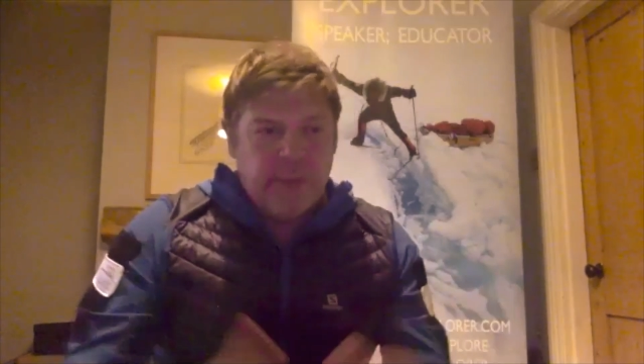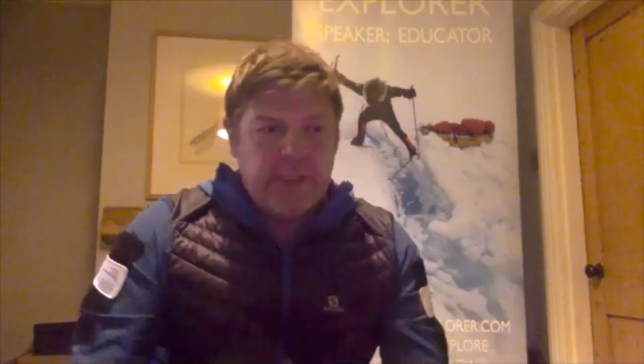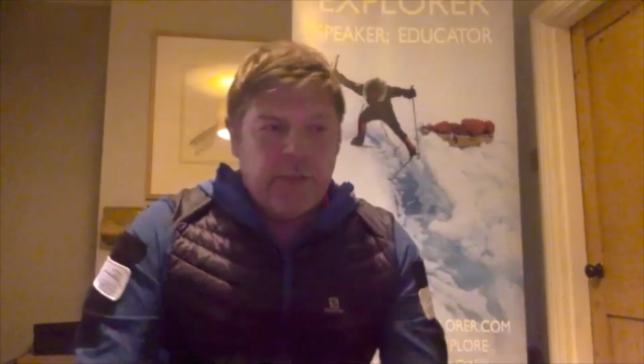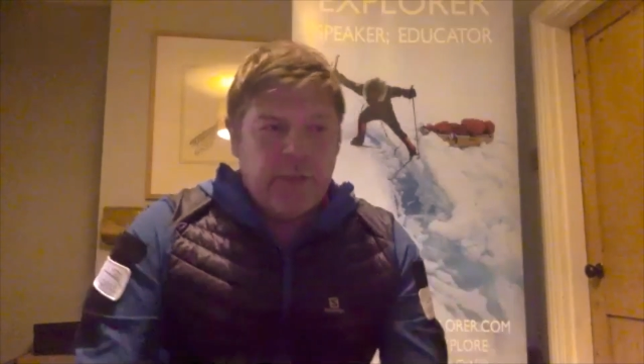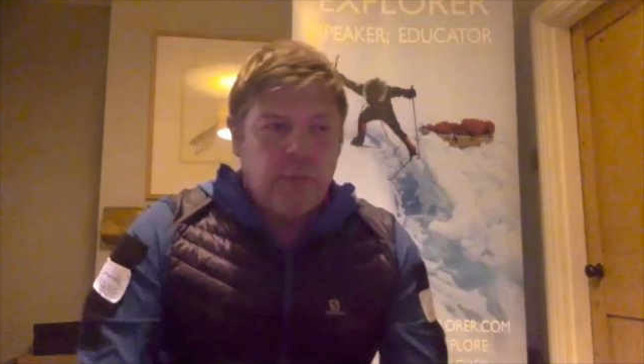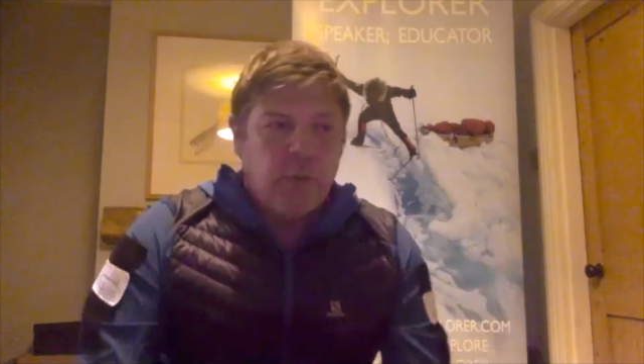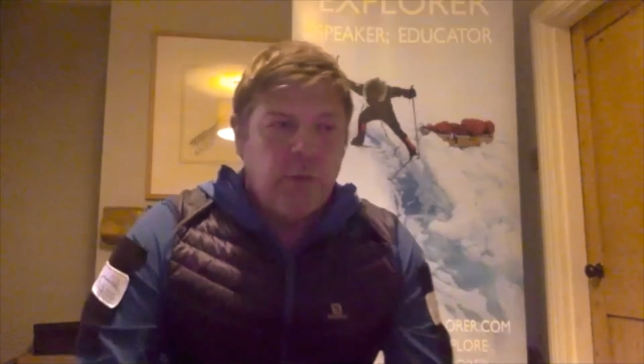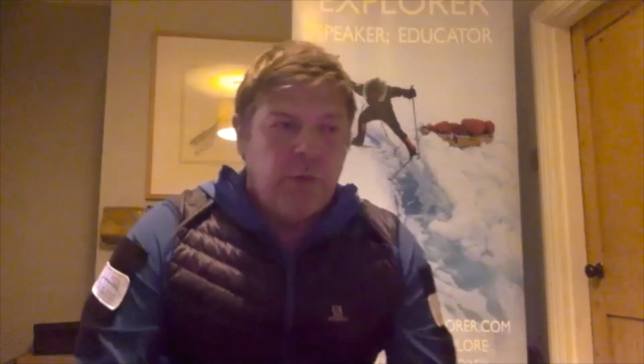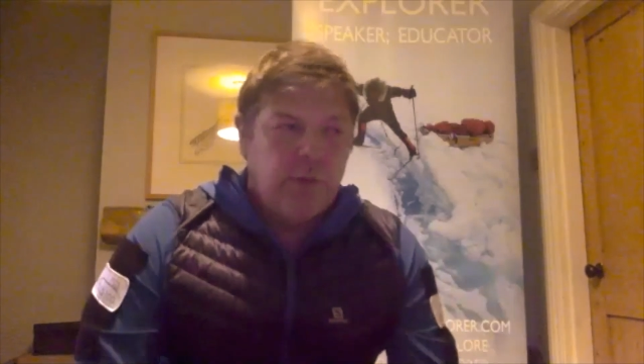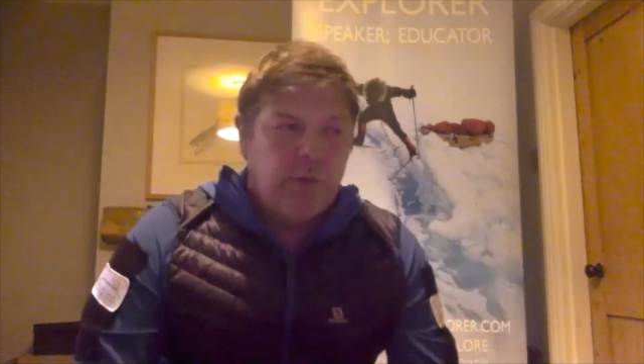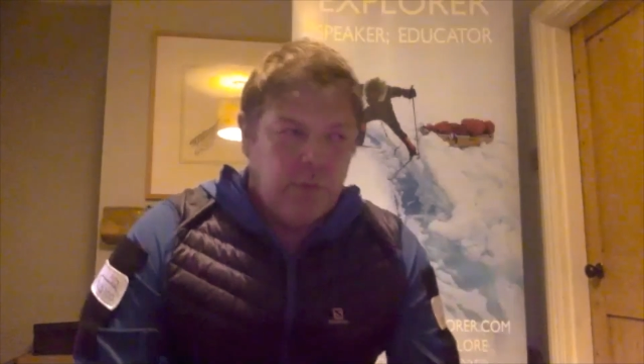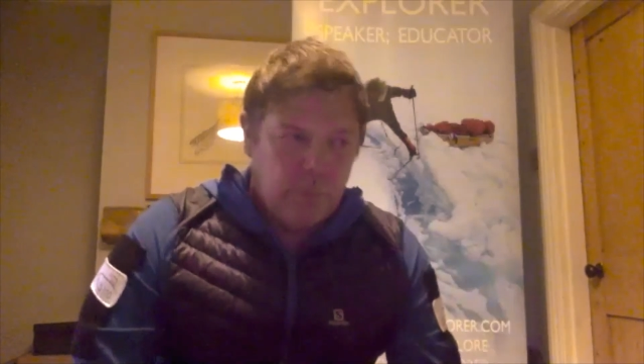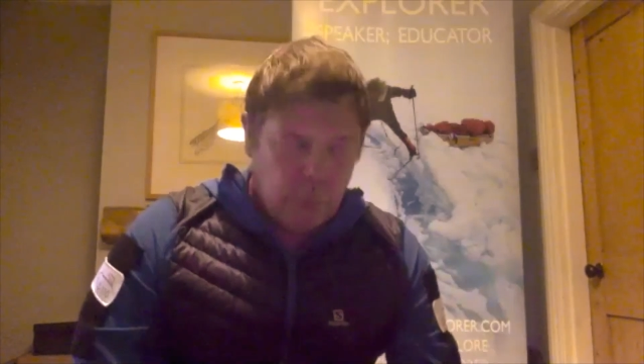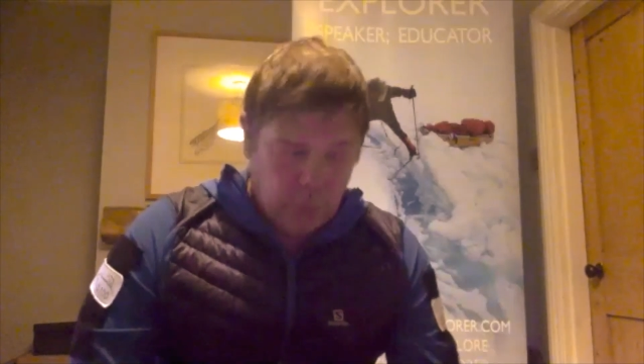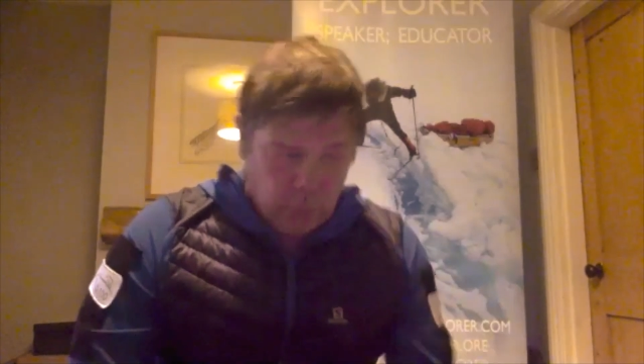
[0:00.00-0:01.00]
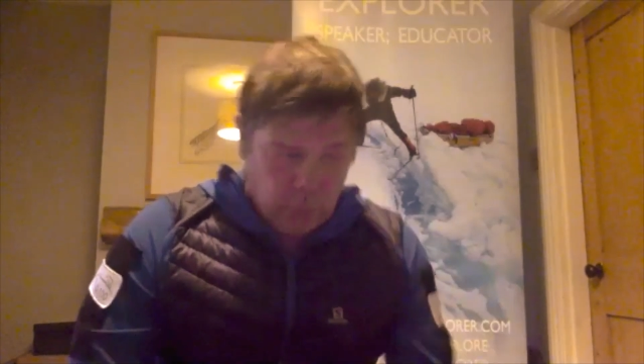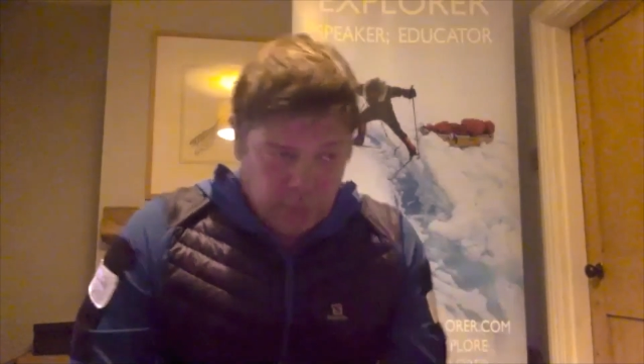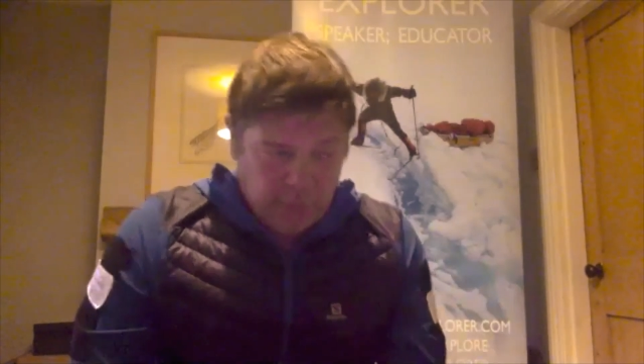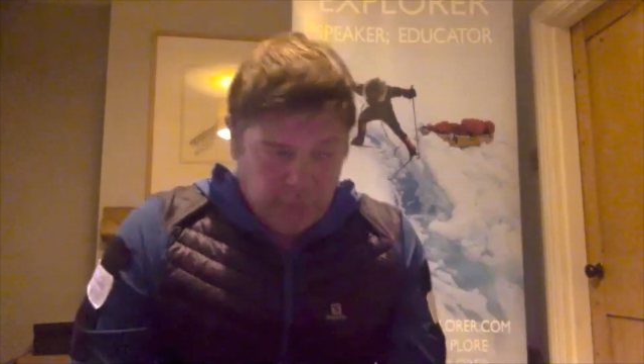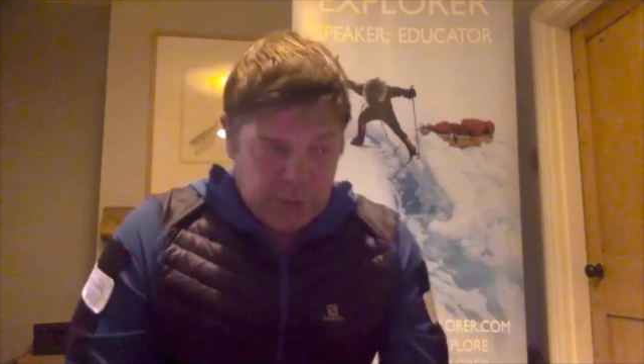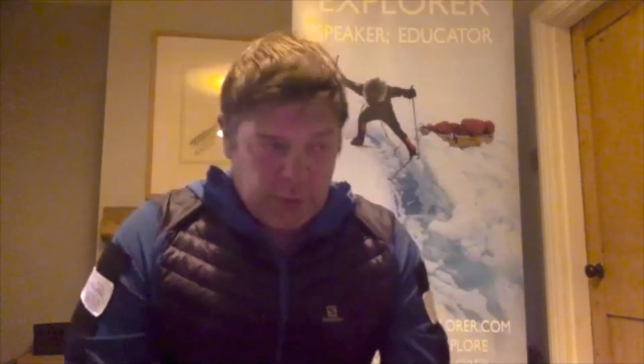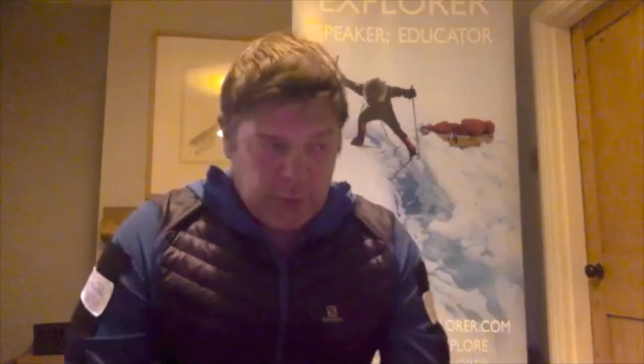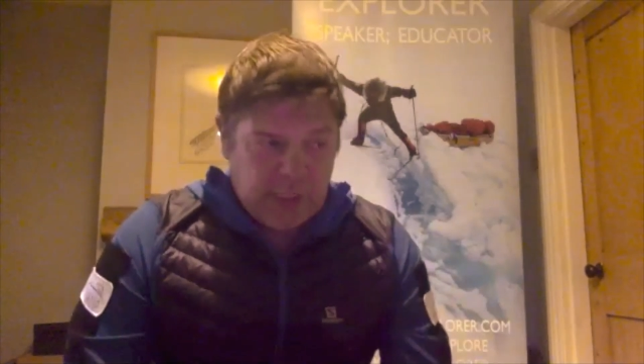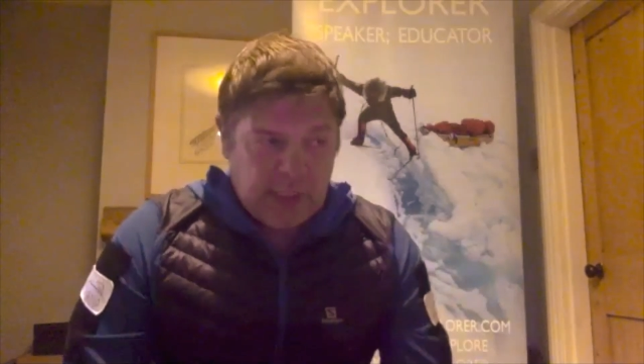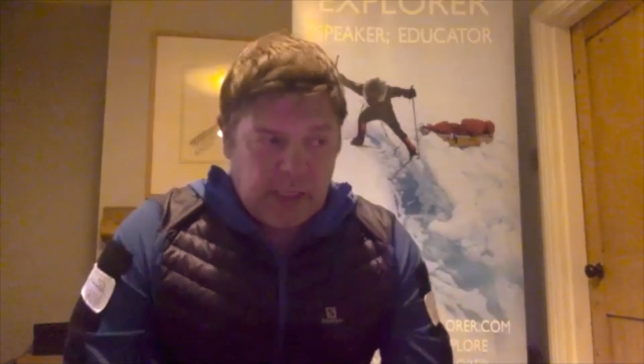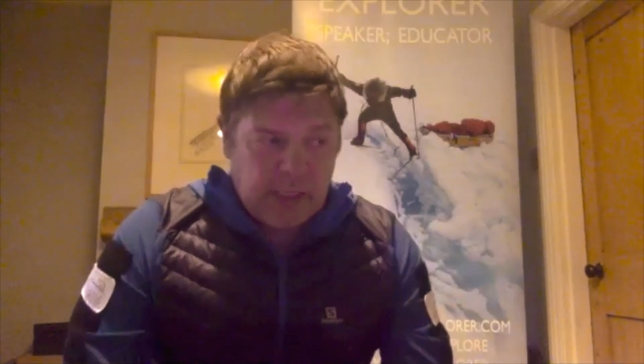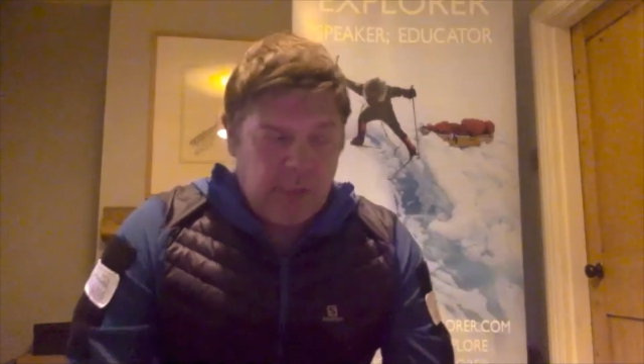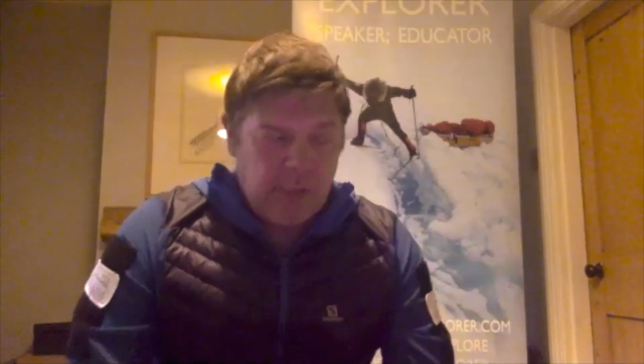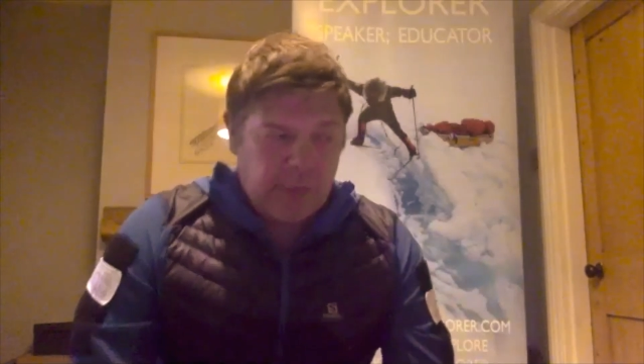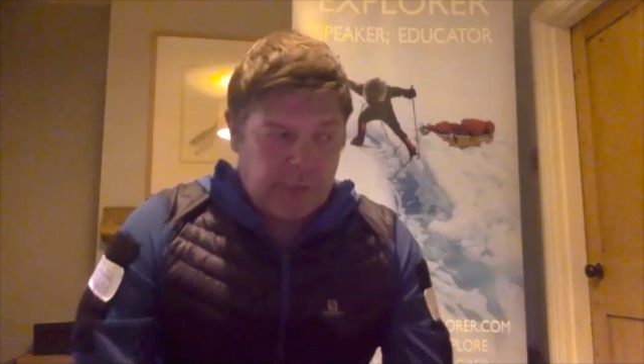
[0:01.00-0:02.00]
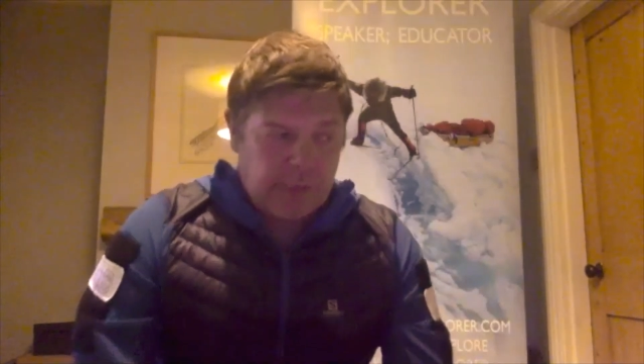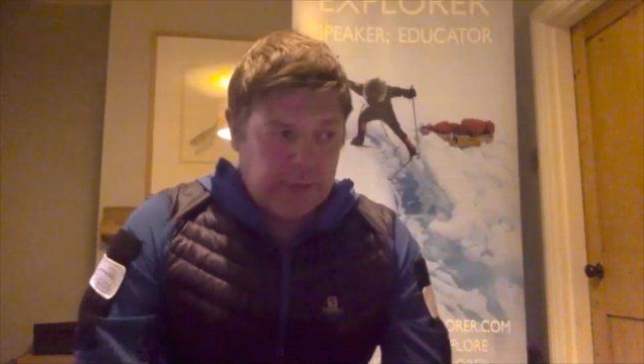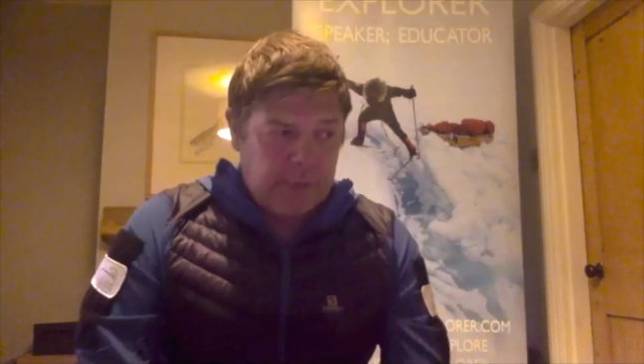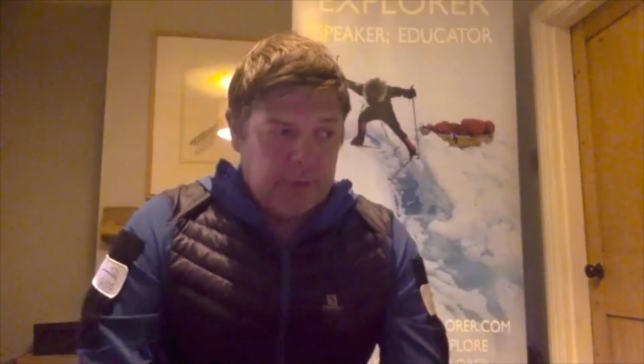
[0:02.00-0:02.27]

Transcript: of which we're going to go through.